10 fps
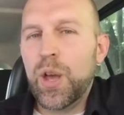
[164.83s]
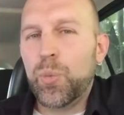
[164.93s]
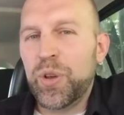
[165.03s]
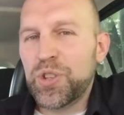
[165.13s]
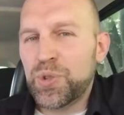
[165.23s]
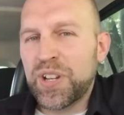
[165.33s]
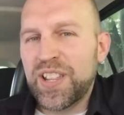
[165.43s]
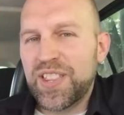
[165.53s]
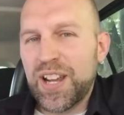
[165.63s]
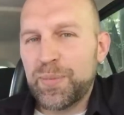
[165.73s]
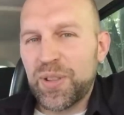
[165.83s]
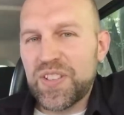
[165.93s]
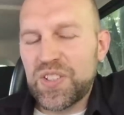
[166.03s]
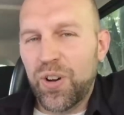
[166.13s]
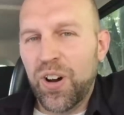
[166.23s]
Well, the tricky thing about
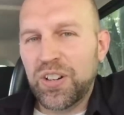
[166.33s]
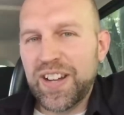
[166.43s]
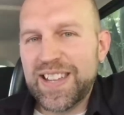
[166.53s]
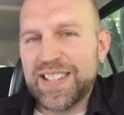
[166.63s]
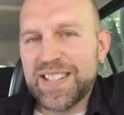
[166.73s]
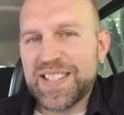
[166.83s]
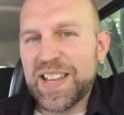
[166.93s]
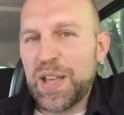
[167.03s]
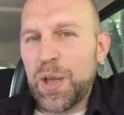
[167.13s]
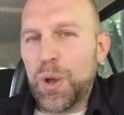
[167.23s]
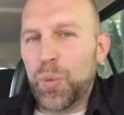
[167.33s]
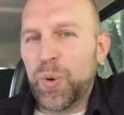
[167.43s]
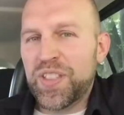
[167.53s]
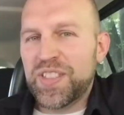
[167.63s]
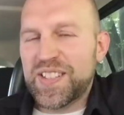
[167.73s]
this all is
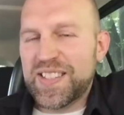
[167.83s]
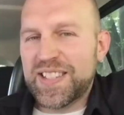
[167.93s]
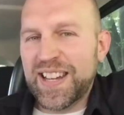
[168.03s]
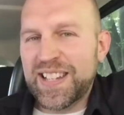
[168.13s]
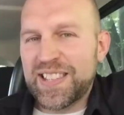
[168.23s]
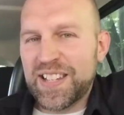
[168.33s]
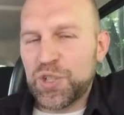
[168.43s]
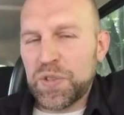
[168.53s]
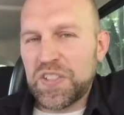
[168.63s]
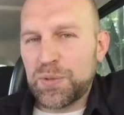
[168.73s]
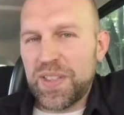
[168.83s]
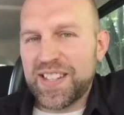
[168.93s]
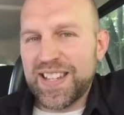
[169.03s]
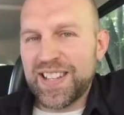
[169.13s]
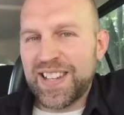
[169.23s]
with the site that Joseph
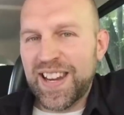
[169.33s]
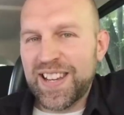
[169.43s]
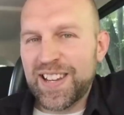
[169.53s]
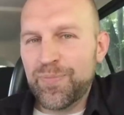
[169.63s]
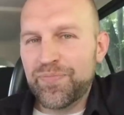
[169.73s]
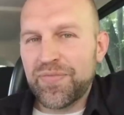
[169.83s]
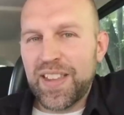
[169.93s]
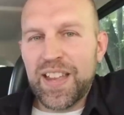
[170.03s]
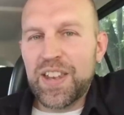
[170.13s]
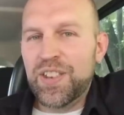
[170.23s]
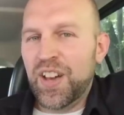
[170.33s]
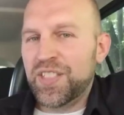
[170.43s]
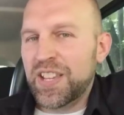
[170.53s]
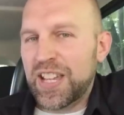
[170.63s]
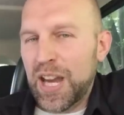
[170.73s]
Smith dedicated,
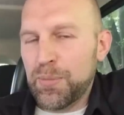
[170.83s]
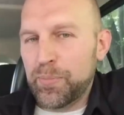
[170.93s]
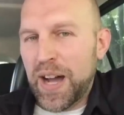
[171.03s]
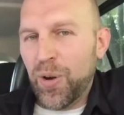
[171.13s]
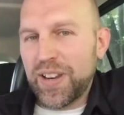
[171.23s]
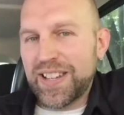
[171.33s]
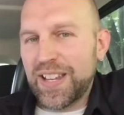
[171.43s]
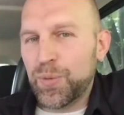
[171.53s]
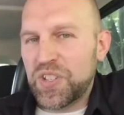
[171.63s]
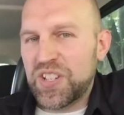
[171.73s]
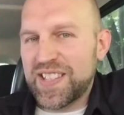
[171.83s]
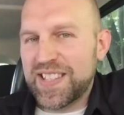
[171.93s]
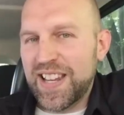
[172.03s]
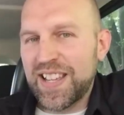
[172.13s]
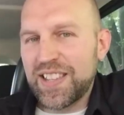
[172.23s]
nothing came about it. It was
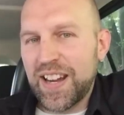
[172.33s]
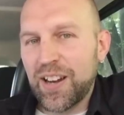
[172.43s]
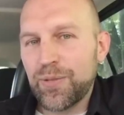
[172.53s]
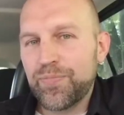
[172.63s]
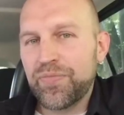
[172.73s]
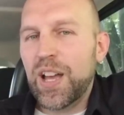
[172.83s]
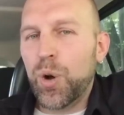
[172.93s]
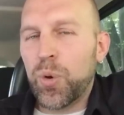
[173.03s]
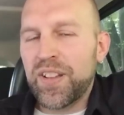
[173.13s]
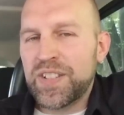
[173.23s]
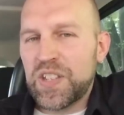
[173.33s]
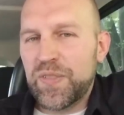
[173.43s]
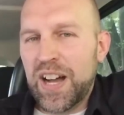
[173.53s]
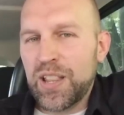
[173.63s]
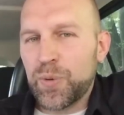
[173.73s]
just sitting there. One of his
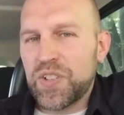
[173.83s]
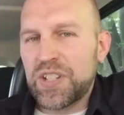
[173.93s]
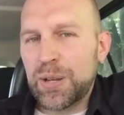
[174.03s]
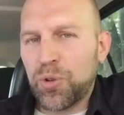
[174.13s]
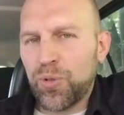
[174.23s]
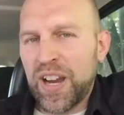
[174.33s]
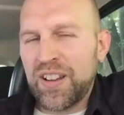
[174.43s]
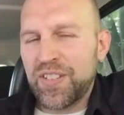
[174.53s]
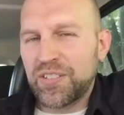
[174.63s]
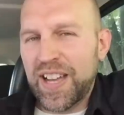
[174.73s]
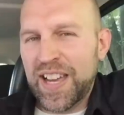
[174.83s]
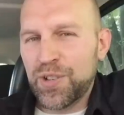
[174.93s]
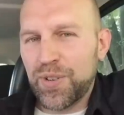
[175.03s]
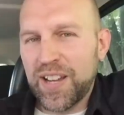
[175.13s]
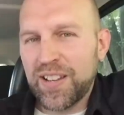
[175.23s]
followers named Granville
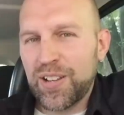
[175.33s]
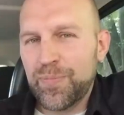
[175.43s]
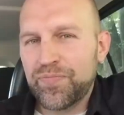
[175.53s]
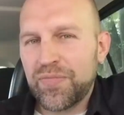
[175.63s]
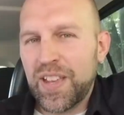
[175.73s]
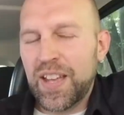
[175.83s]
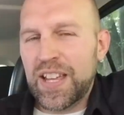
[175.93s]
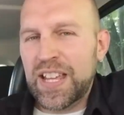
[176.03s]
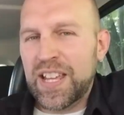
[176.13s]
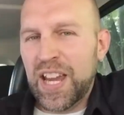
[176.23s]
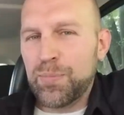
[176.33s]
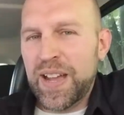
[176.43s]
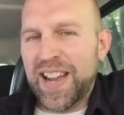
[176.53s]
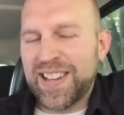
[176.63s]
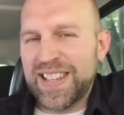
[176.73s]
Hedrick, he came
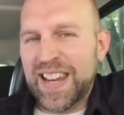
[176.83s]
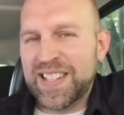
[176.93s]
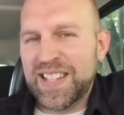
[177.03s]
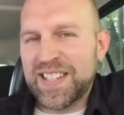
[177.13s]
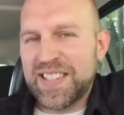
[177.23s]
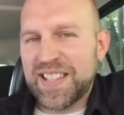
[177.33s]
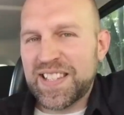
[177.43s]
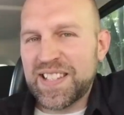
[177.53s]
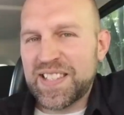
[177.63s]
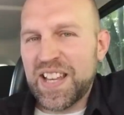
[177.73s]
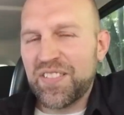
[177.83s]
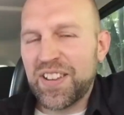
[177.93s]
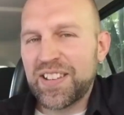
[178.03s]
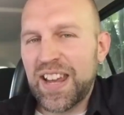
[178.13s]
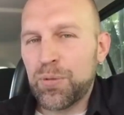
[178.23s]
back in
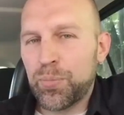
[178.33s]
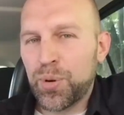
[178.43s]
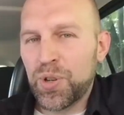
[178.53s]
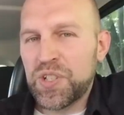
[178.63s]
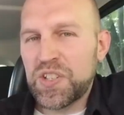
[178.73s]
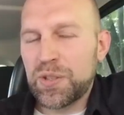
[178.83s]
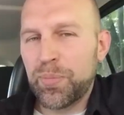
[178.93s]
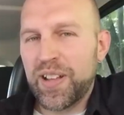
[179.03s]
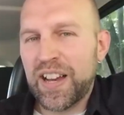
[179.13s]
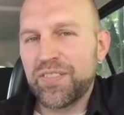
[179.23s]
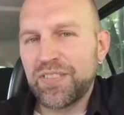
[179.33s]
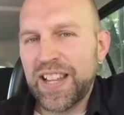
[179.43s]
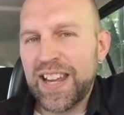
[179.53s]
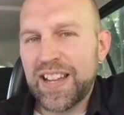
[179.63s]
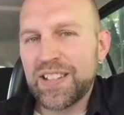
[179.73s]
1867 and purchased the plot of
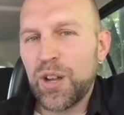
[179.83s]
land